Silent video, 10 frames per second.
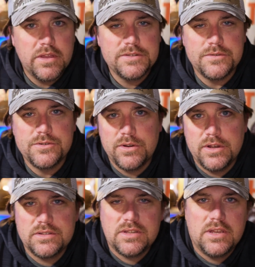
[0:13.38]
thanks for joining
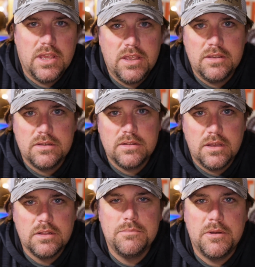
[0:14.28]
us today on the
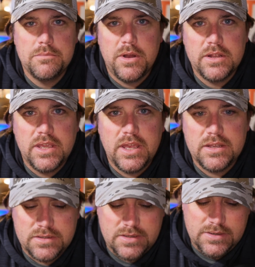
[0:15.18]
Ugly Bug
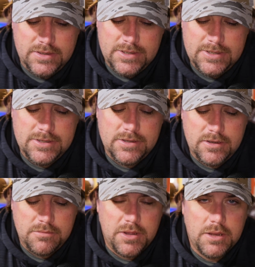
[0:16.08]
Podcast.
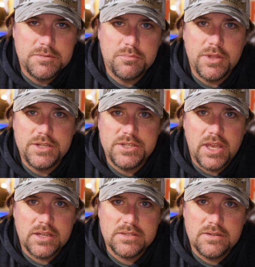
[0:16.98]
My name is Blake
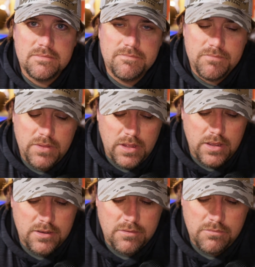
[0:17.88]
Jackson.
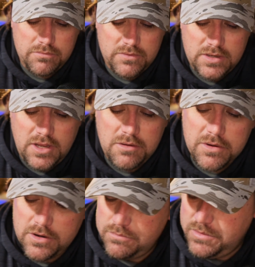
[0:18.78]
Today
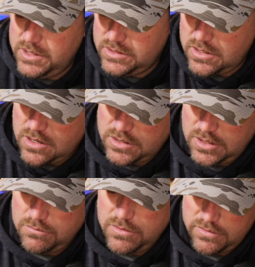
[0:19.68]
we're going to be
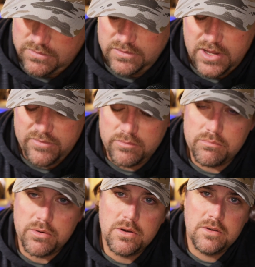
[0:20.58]
talking with Devin
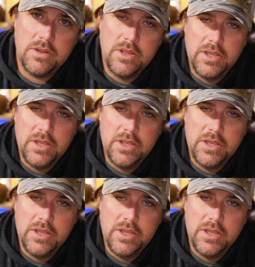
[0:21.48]
Burton.